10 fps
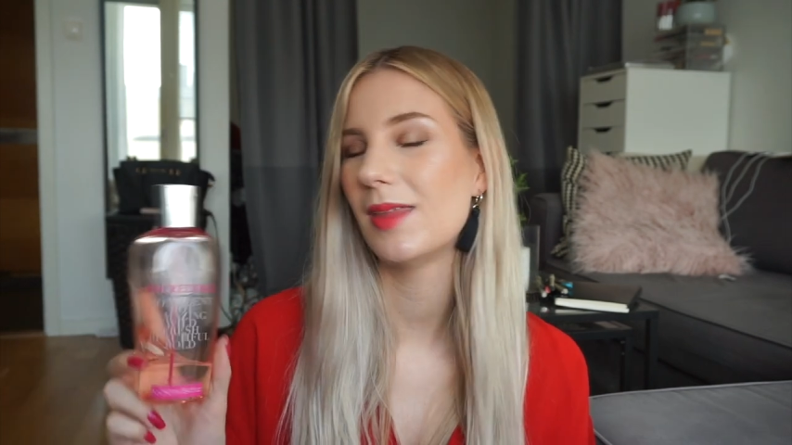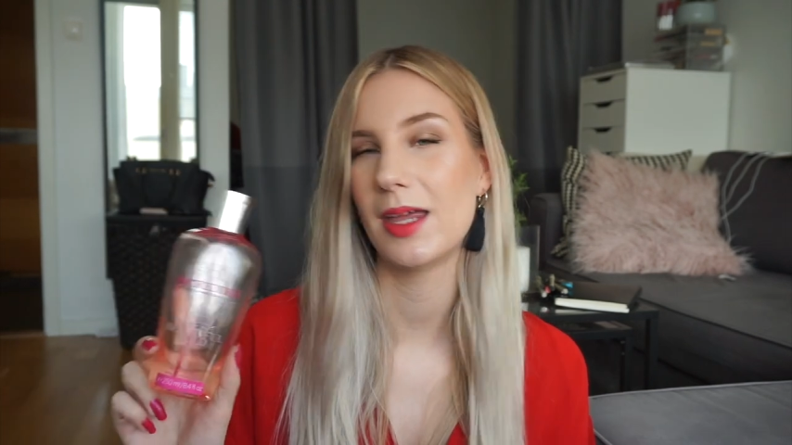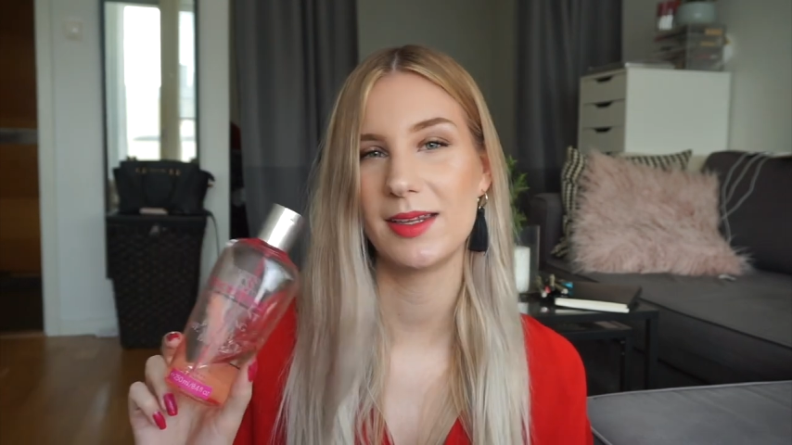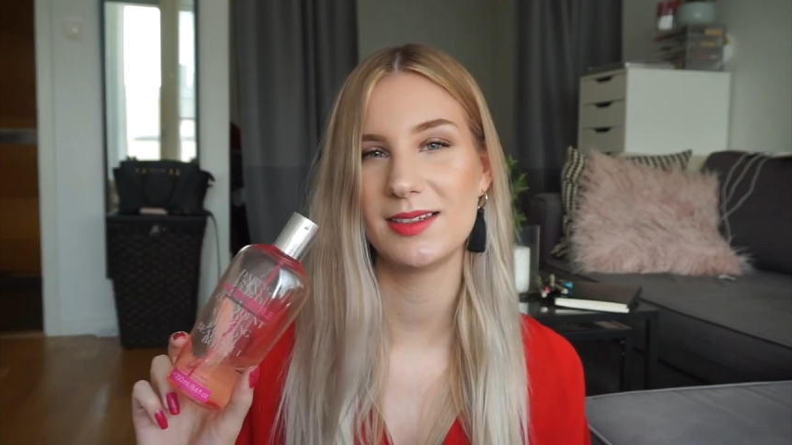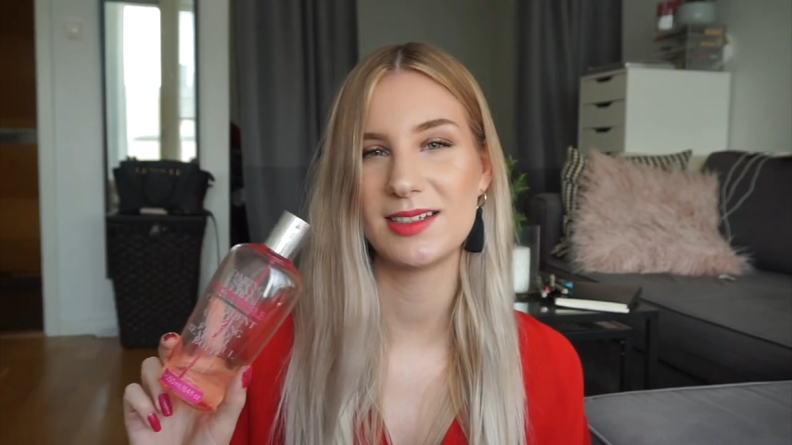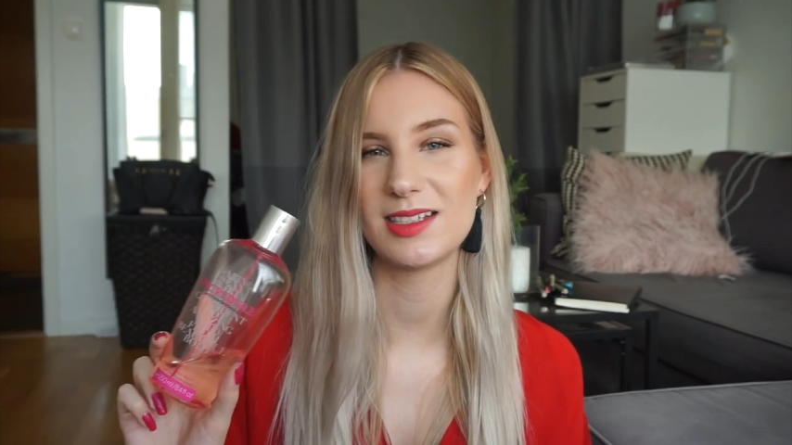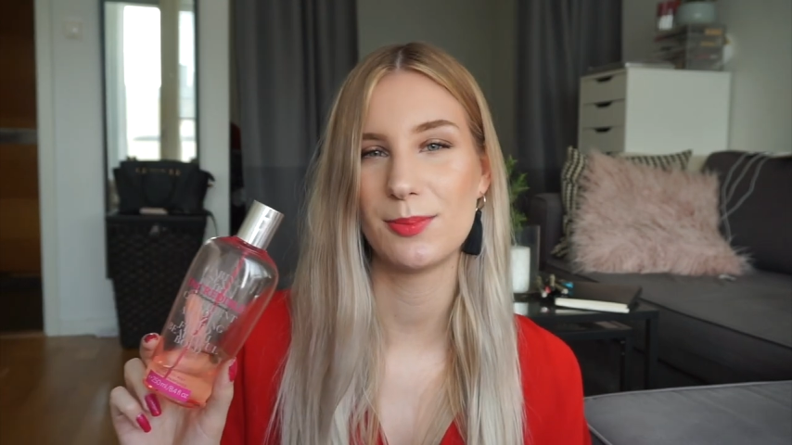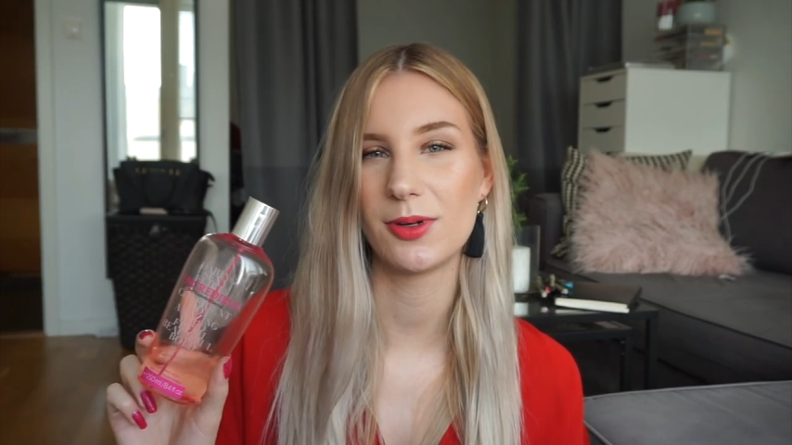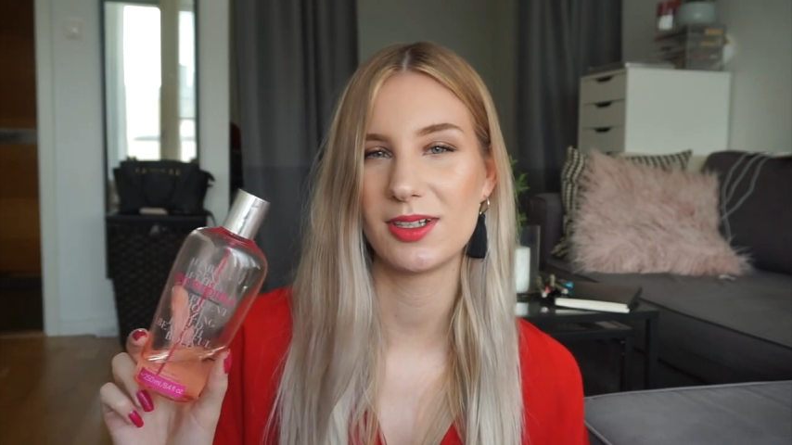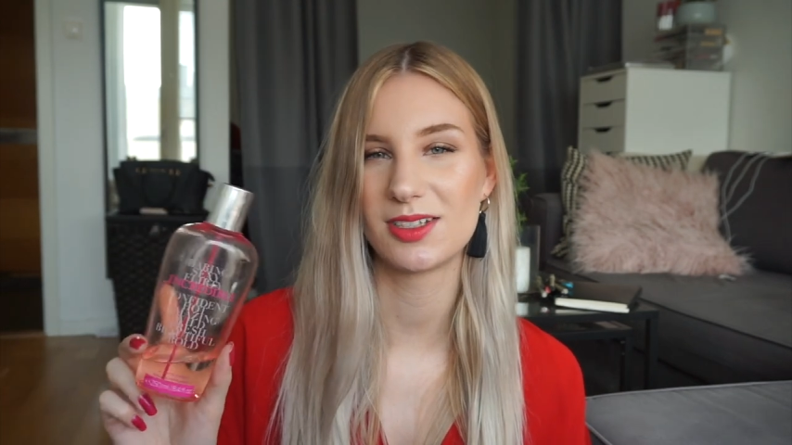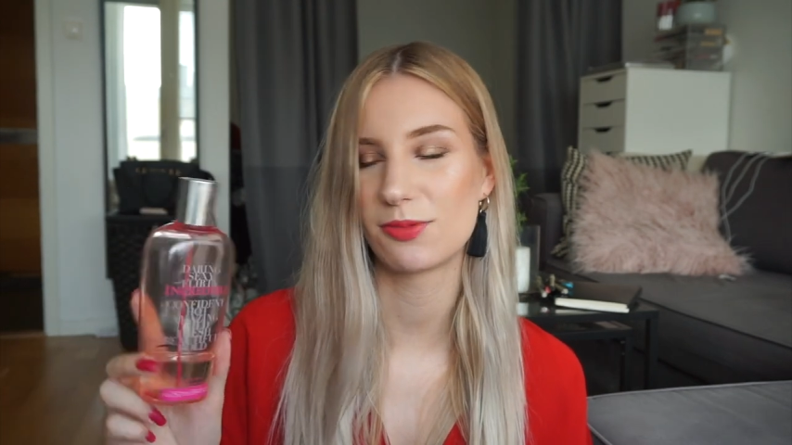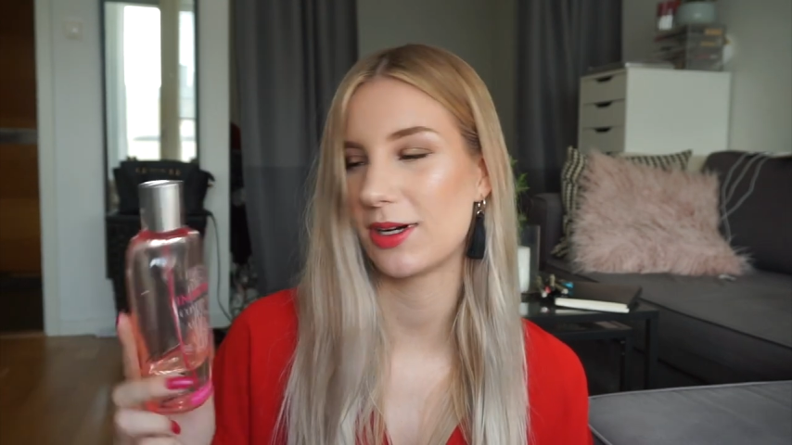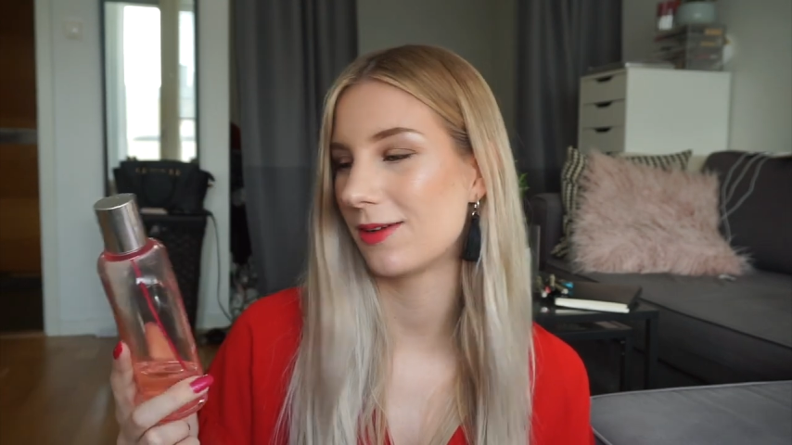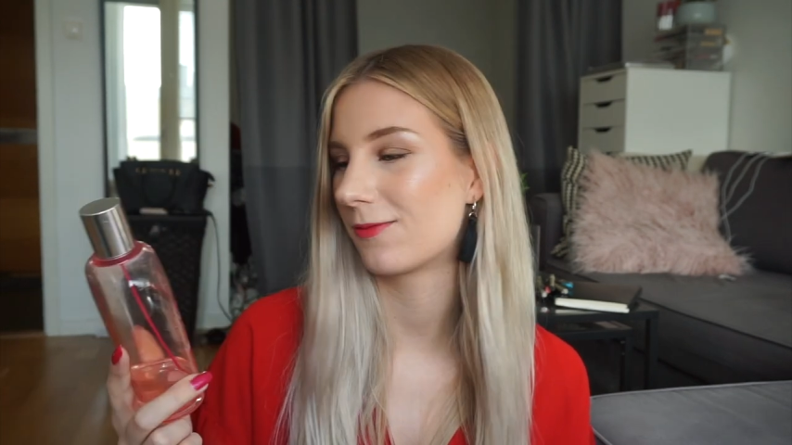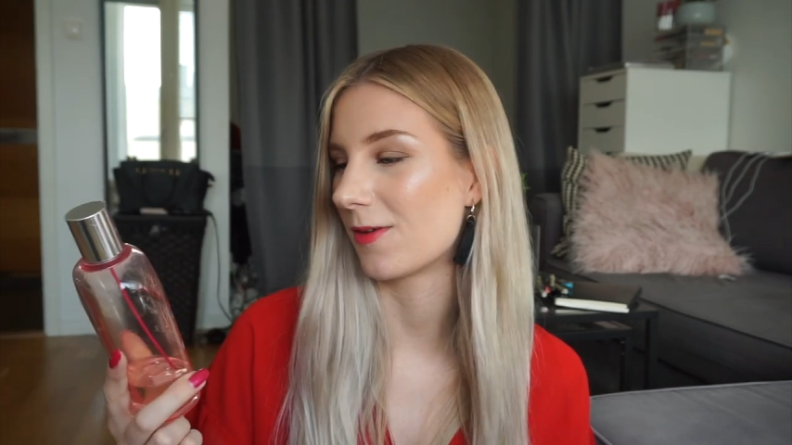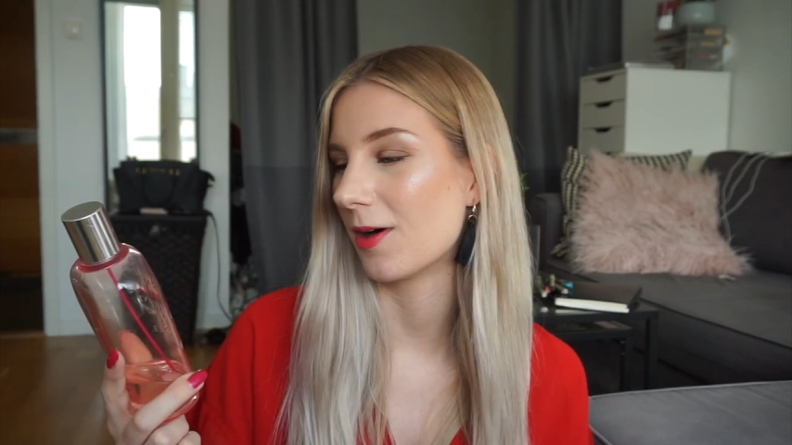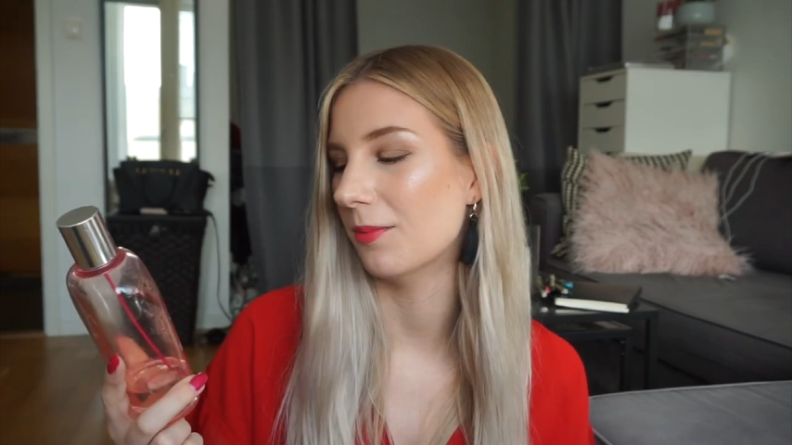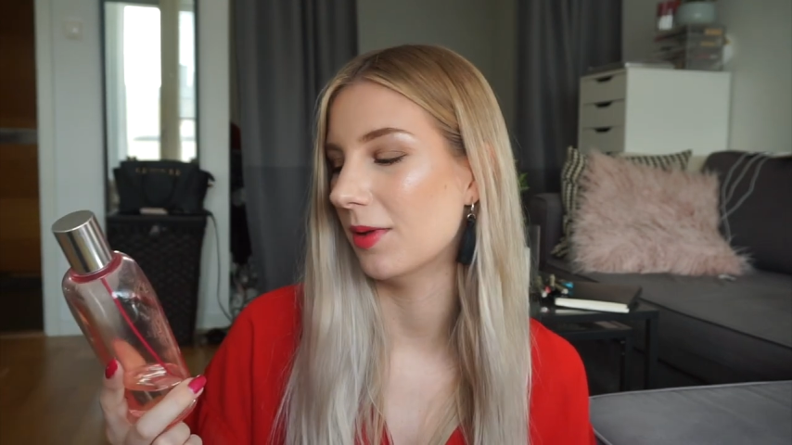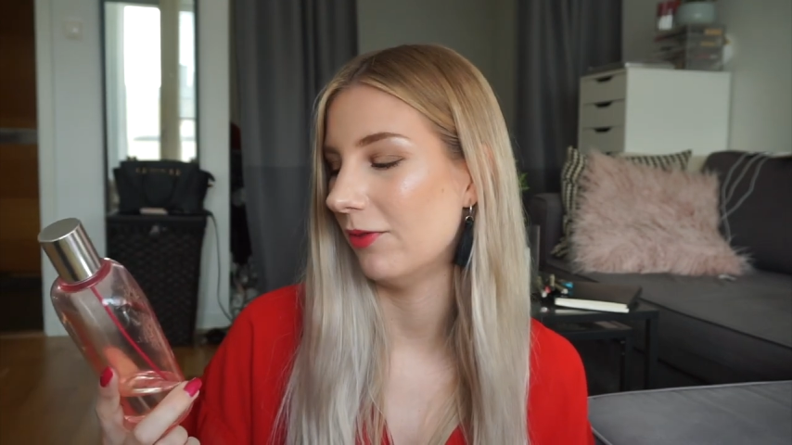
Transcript: And this is a body spray from